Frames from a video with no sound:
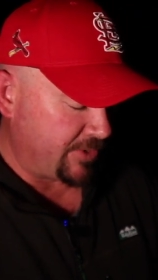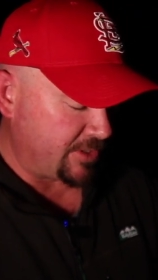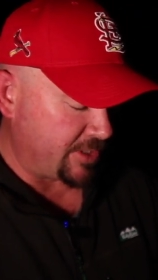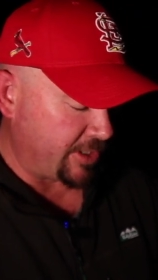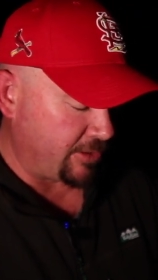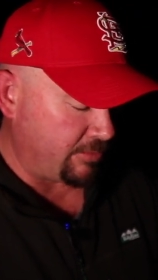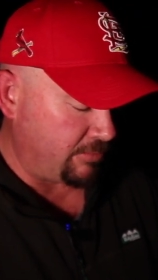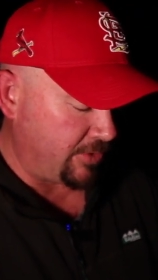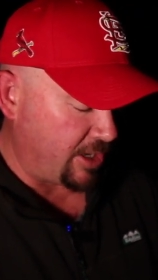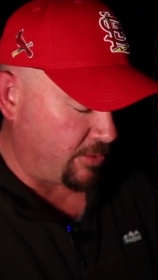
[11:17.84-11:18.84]
So
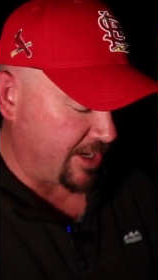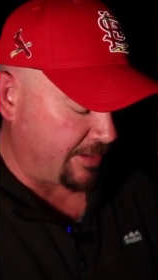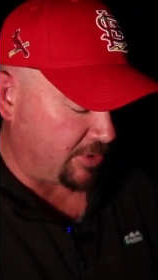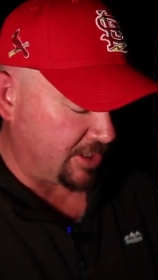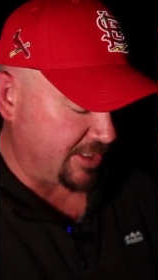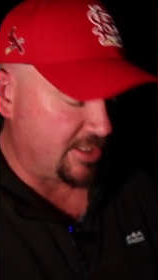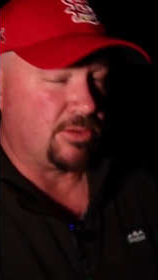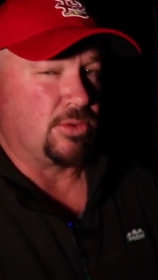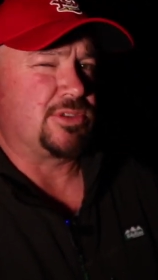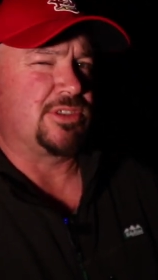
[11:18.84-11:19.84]
you don't want it up like this,
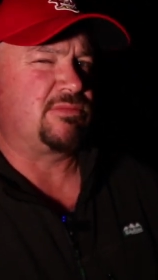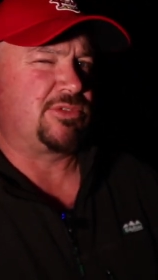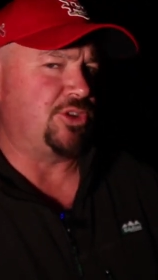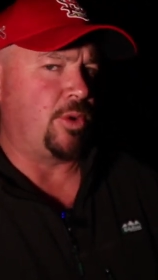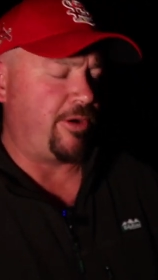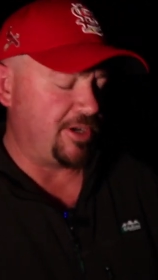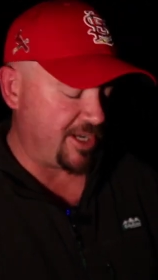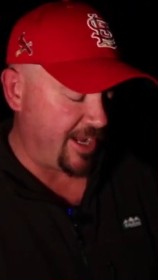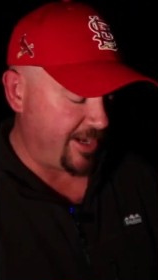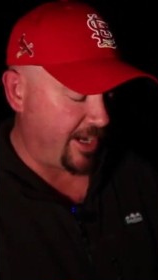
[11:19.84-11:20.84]
it looks just too orange
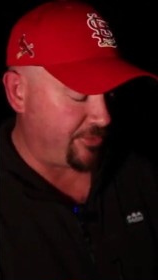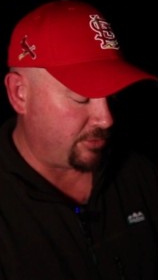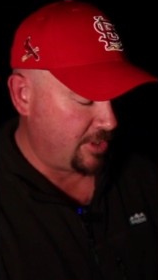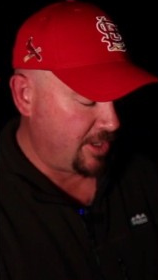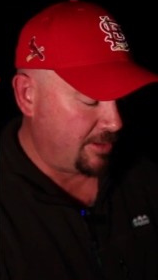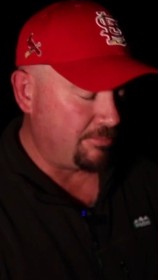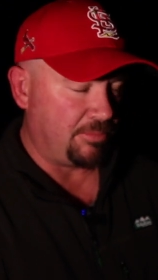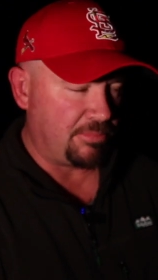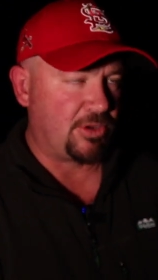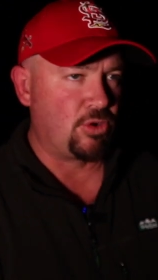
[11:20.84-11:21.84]
and unnatural.
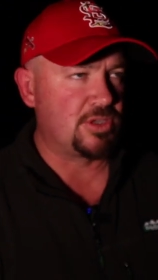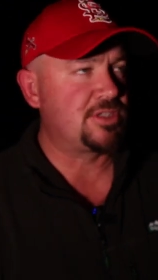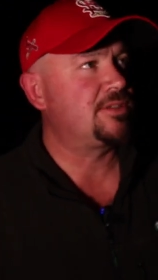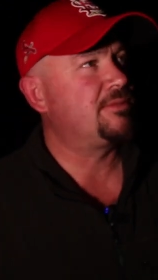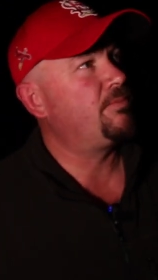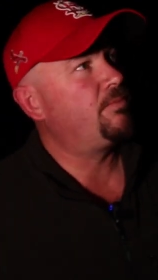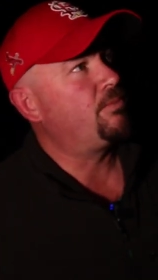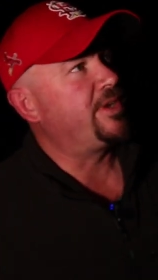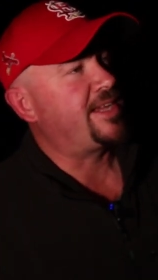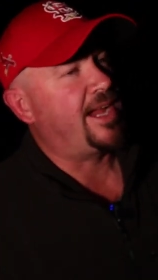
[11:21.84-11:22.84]
But because
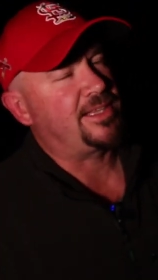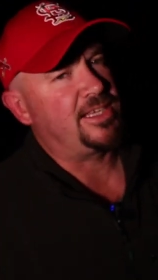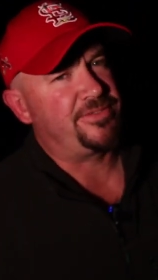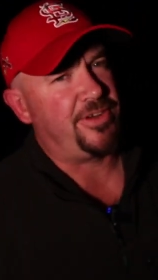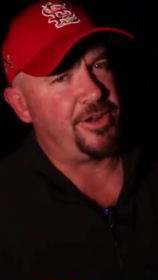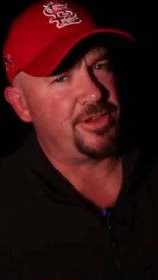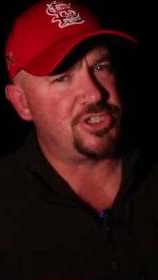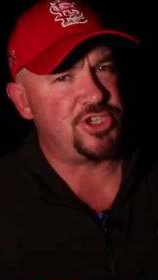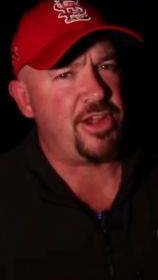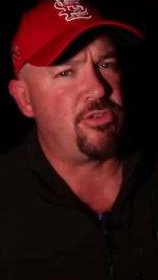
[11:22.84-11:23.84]
we take these photos
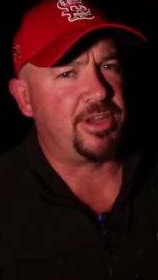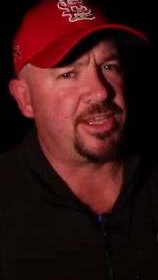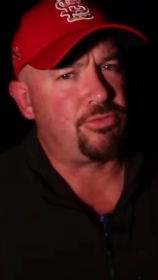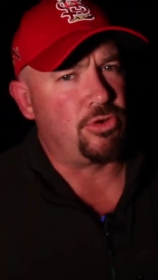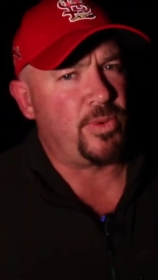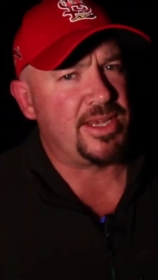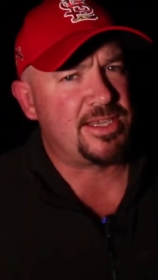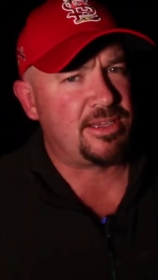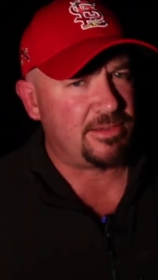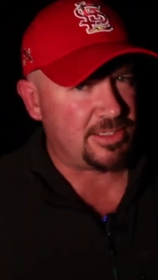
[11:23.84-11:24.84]
generally through
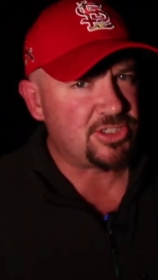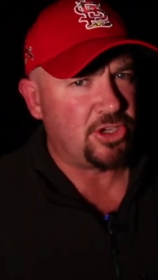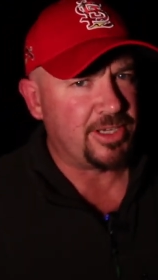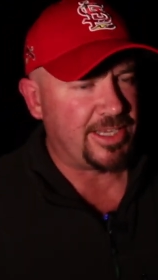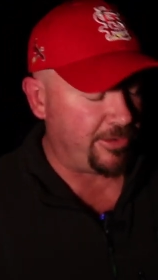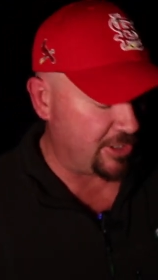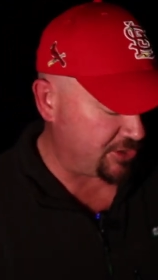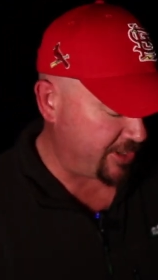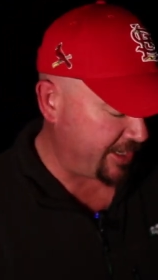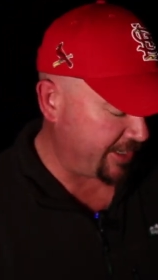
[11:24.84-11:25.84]
winter, certainly here in
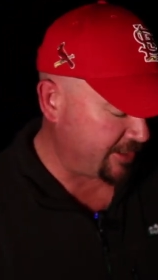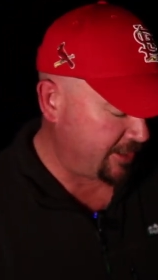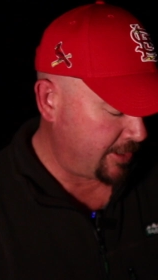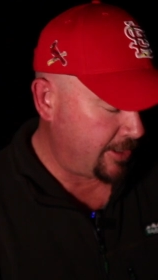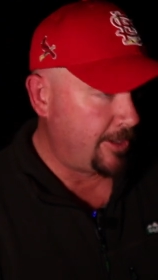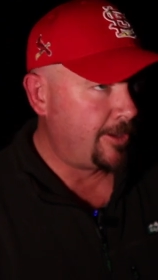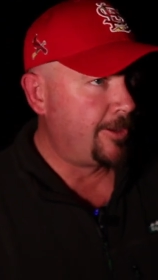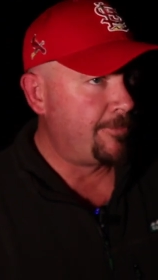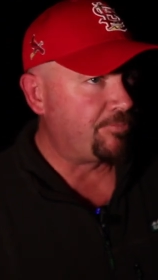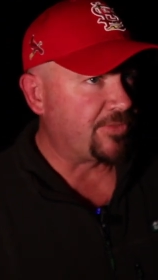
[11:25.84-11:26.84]
Australia,
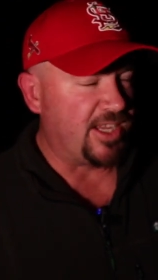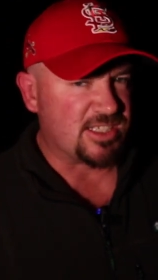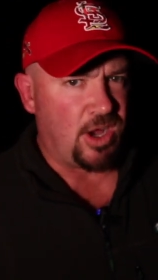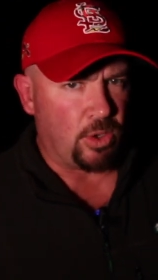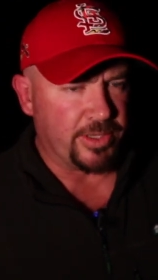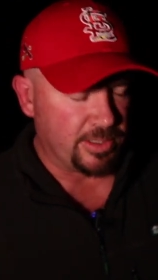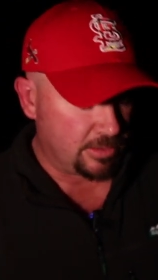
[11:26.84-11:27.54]
it's colder.